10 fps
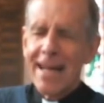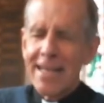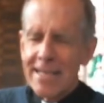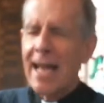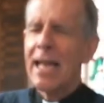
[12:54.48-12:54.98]

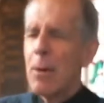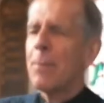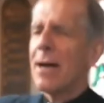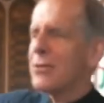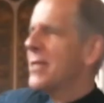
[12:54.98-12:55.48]
and tell him
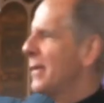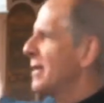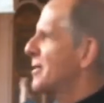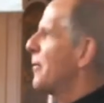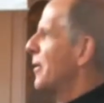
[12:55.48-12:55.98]
about
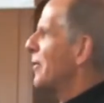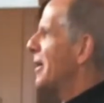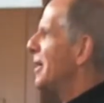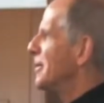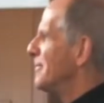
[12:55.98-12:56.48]
something that's going on
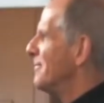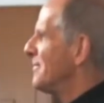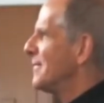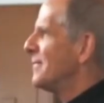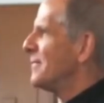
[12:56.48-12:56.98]
at home.
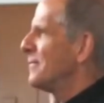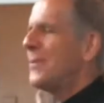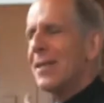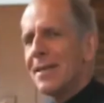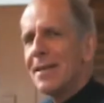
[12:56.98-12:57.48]

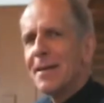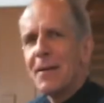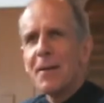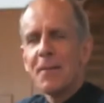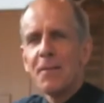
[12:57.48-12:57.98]
But
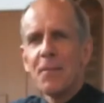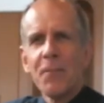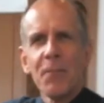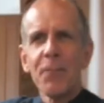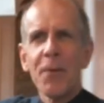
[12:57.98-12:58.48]

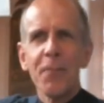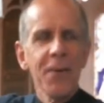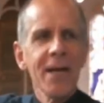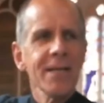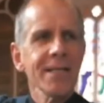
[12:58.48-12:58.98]

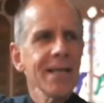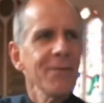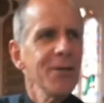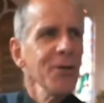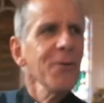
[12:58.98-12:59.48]
Peter doesn't
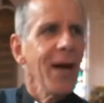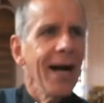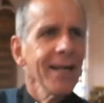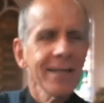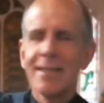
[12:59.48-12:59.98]
have to do
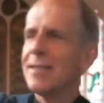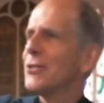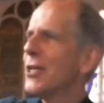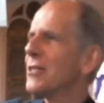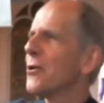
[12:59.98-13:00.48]
that.
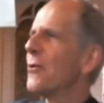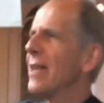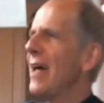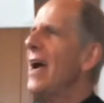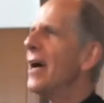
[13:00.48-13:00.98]
Jesus is
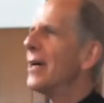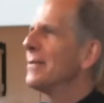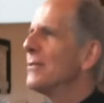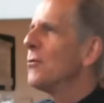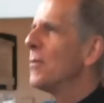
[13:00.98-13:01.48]
already there.
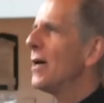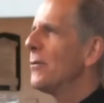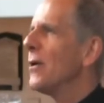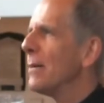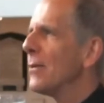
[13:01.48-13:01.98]
Oh, by
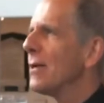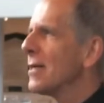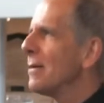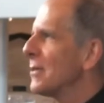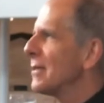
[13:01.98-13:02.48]
the way,
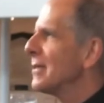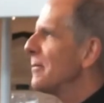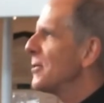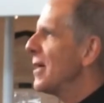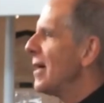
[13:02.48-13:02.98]
mother's
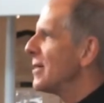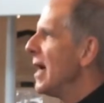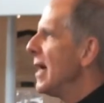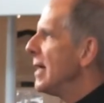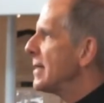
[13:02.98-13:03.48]
upstairs.
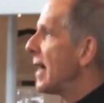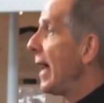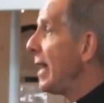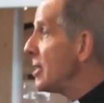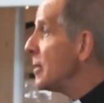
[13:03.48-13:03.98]
There's
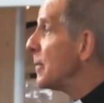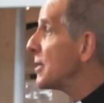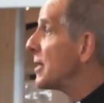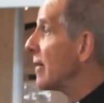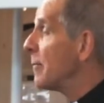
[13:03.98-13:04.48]
that
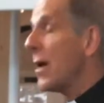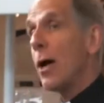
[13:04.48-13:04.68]
intimacy of